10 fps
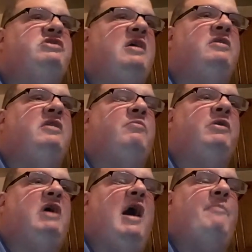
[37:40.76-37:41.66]
send a
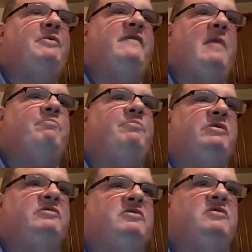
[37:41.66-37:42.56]
copy of that
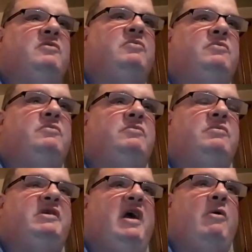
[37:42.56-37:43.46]
book to
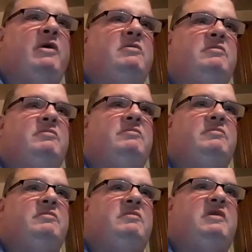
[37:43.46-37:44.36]
Karen.
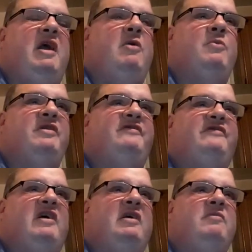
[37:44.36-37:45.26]
Karen with a
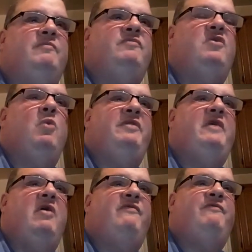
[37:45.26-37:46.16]
C. The one
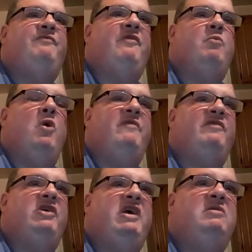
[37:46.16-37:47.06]
there from
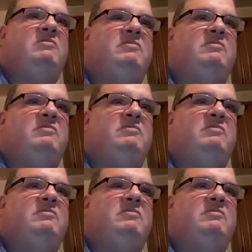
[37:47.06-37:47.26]
Waterville.